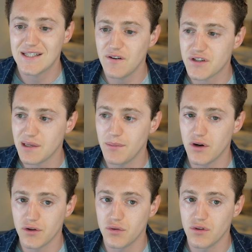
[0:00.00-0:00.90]
kind of
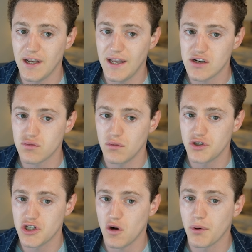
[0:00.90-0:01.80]
similar to the next one,
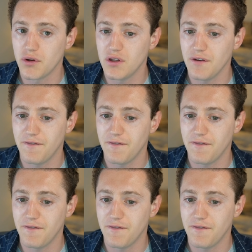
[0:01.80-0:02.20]
which is opportunity